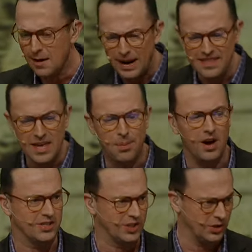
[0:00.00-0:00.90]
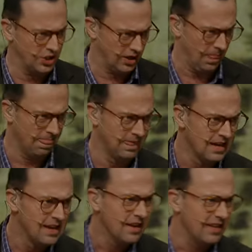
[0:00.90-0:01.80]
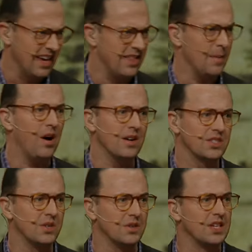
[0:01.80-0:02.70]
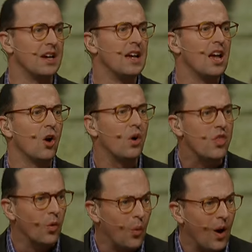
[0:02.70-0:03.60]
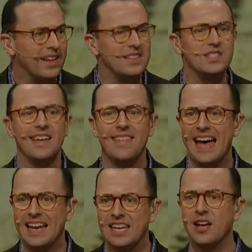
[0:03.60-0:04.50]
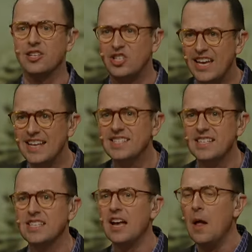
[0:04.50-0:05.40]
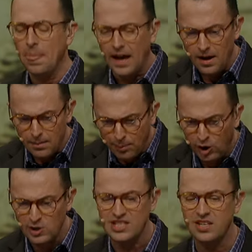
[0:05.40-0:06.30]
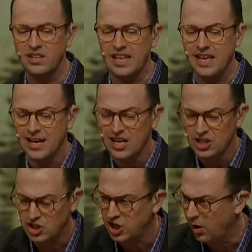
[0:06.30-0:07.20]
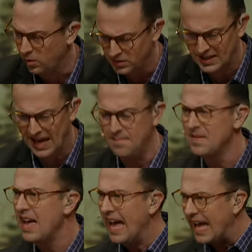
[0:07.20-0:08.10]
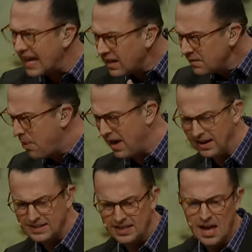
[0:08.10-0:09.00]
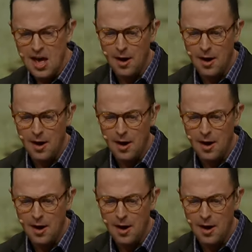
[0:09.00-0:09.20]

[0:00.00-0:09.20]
by the Apostle John. Okay, the apostles were the ones that Jesus uh, personally chose, okay? Handpicked